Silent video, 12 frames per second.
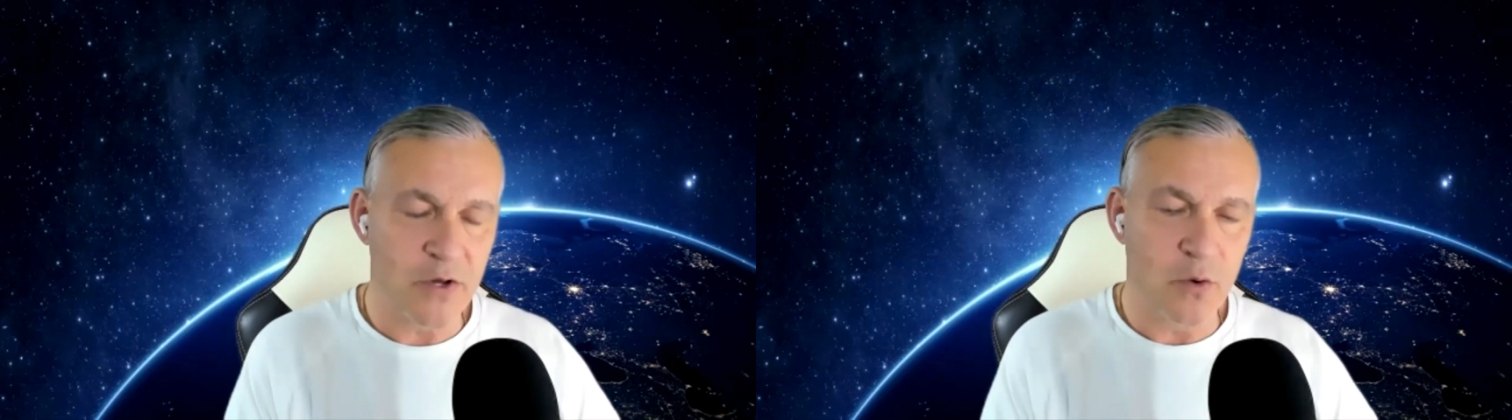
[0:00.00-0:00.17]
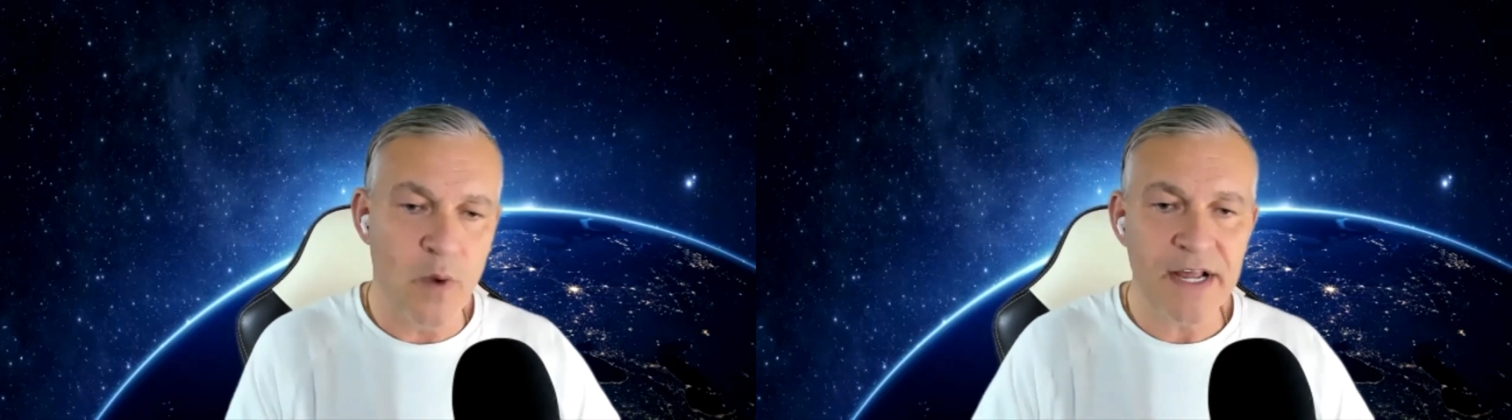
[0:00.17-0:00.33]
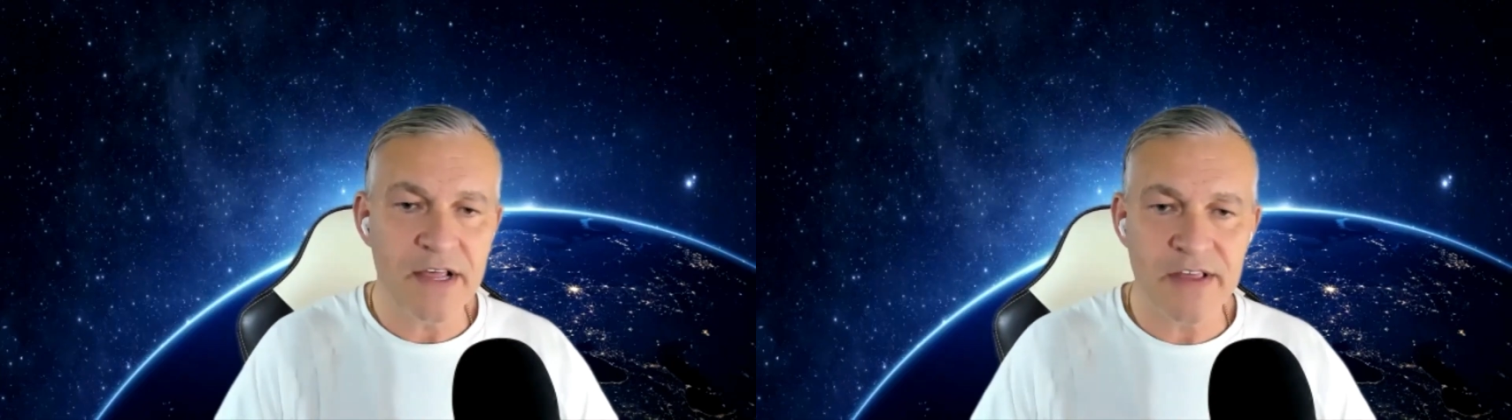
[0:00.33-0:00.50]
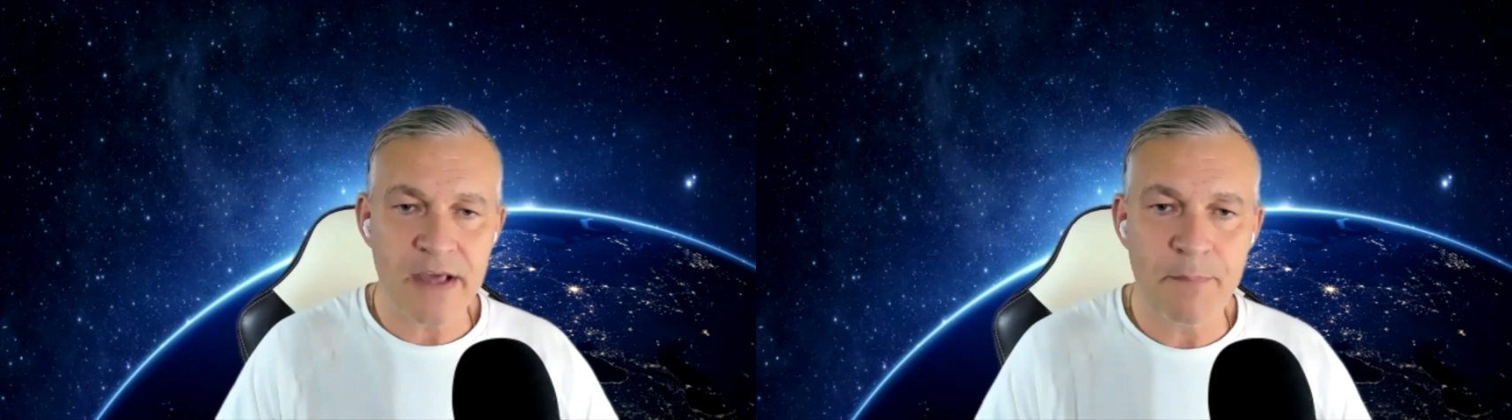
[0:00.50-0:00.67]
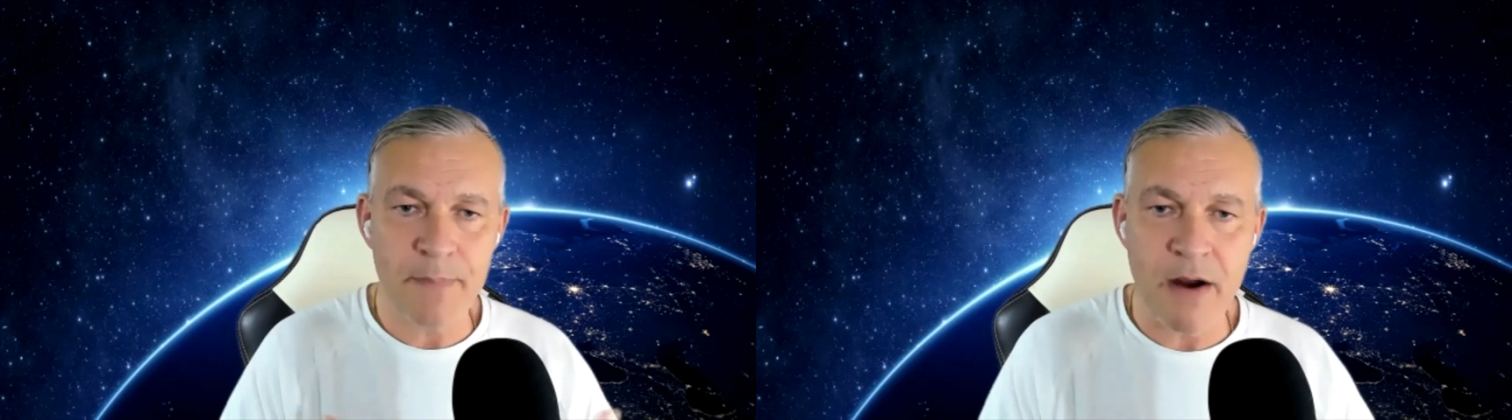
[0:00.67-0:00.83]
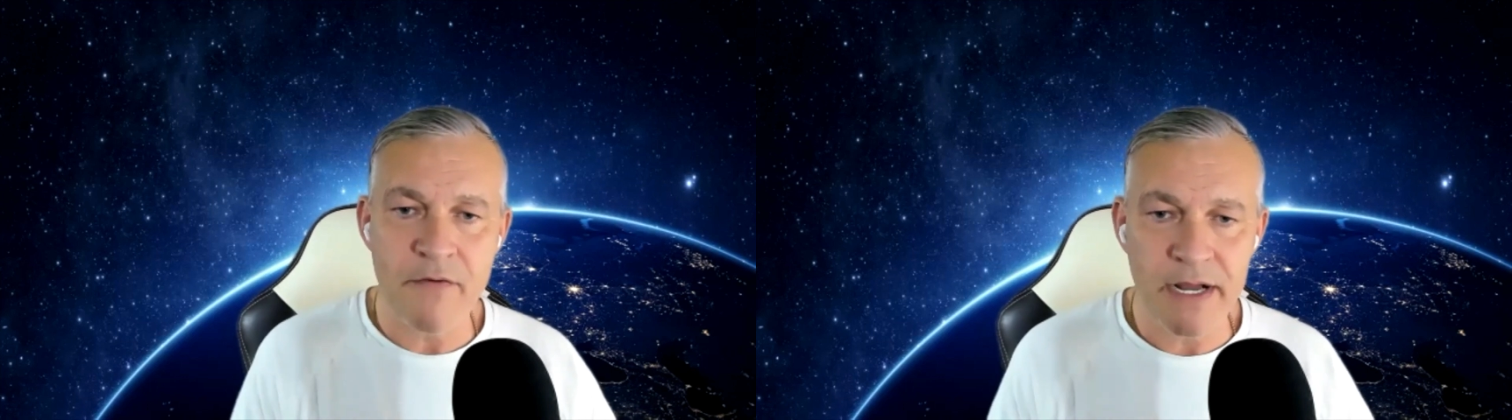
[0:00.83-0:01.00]
is that when a
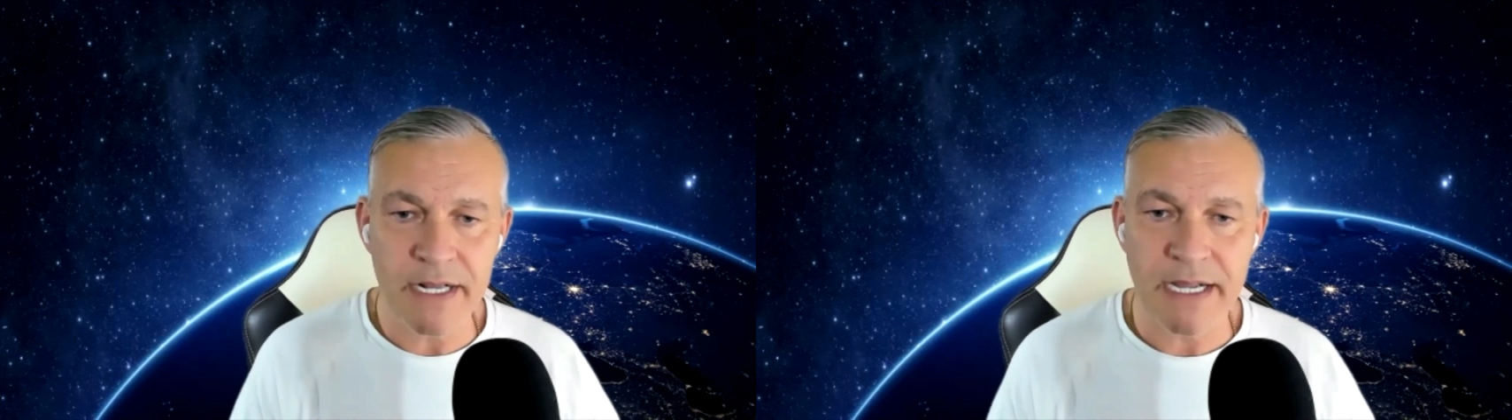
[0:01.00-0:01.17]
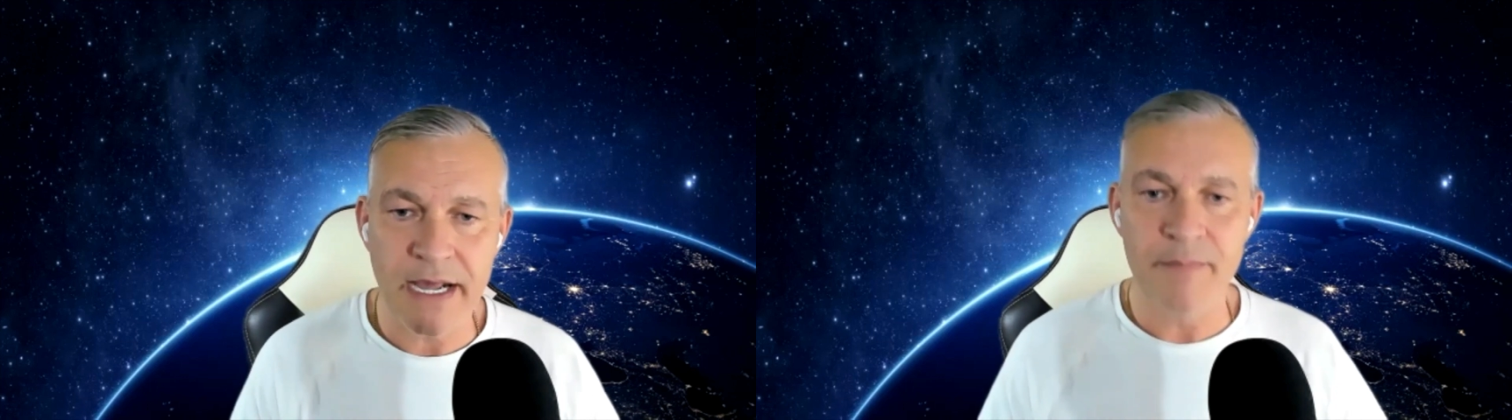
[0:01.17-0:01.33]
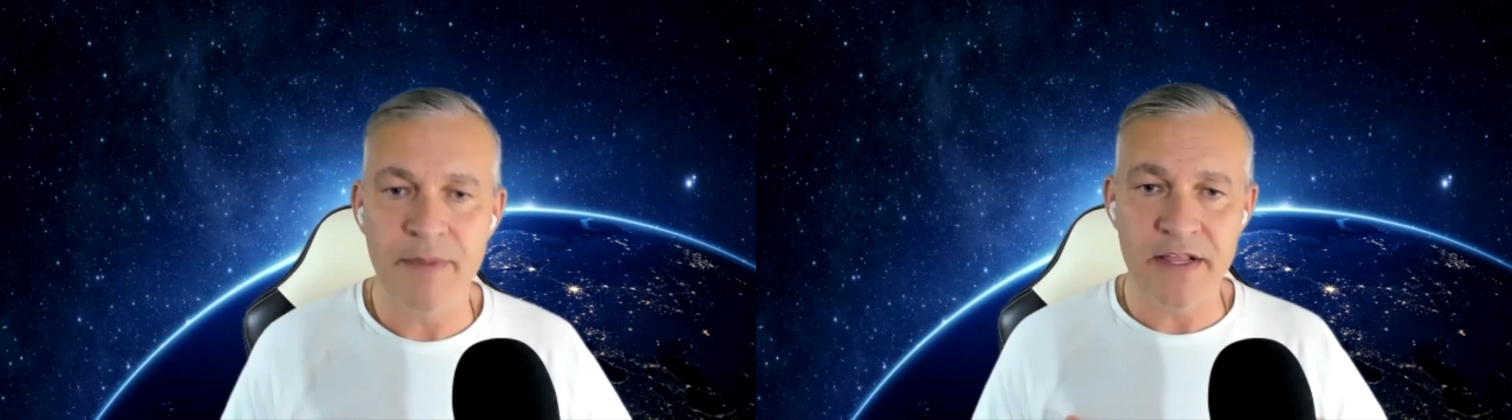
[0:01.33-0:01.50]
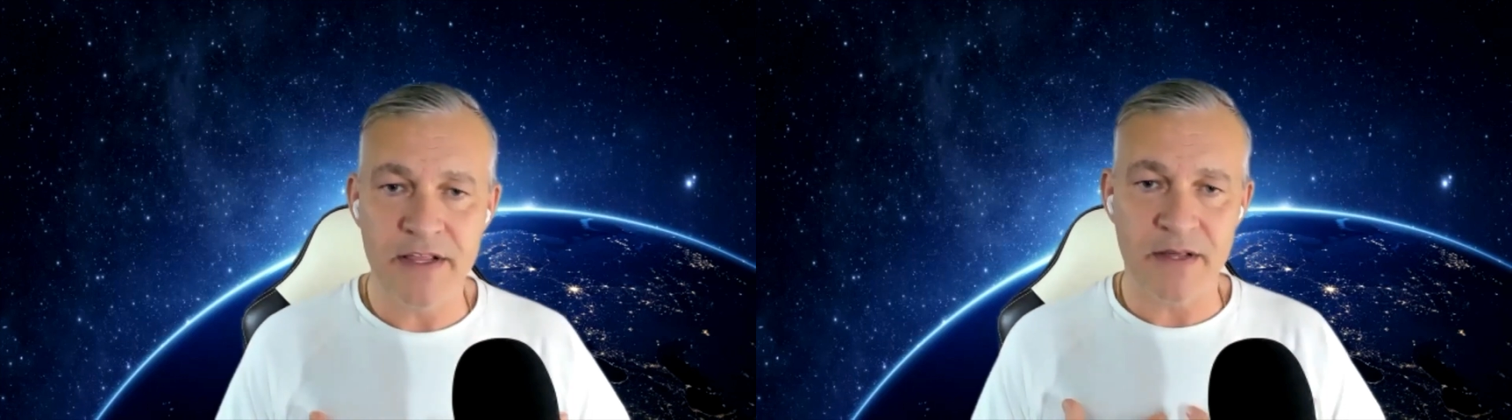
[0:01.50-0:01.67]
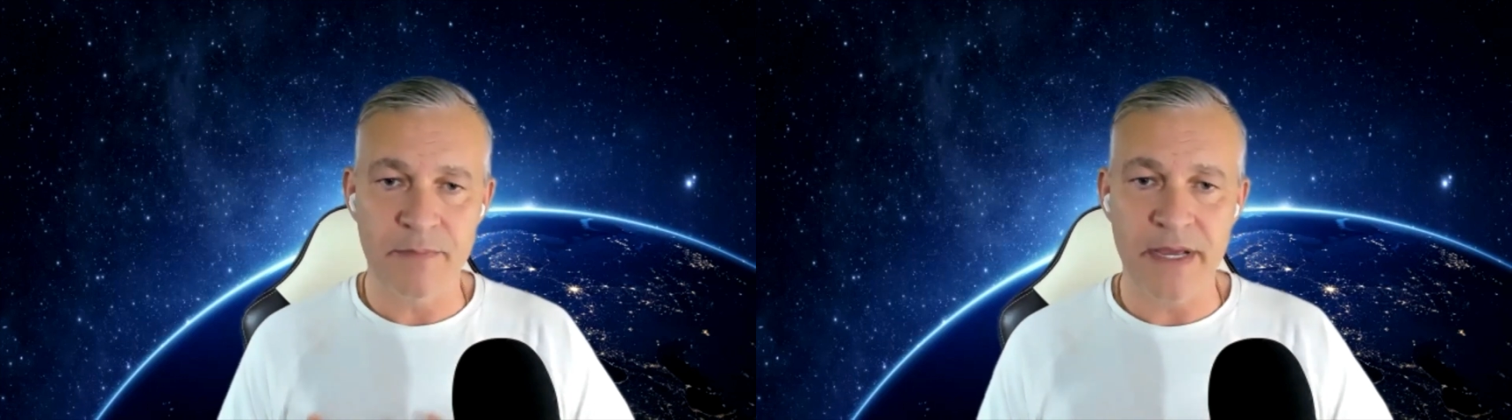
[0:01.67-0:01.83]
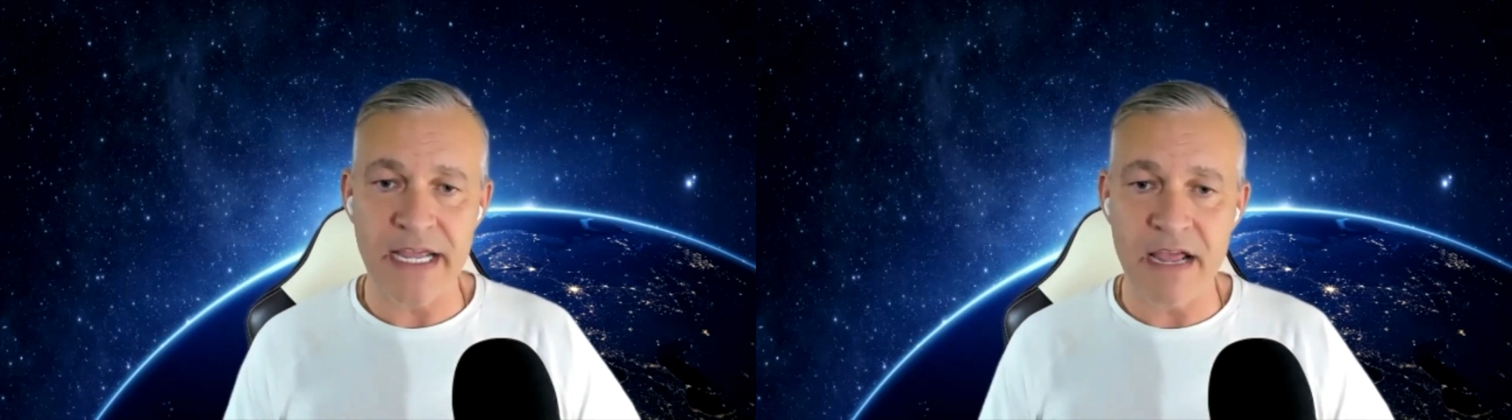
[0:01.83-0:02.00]
Submariner came
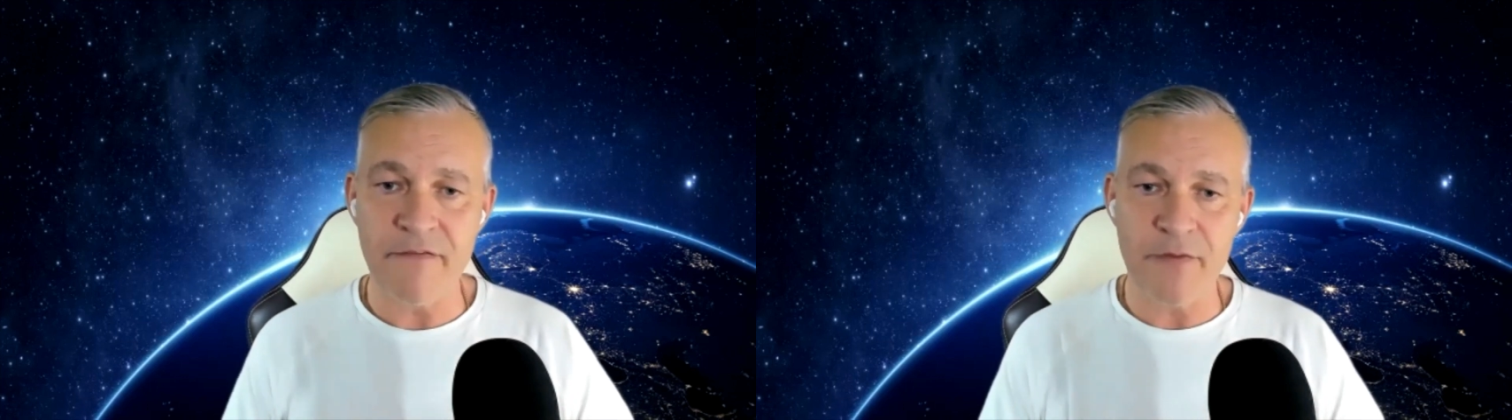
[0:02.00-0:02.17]
into me,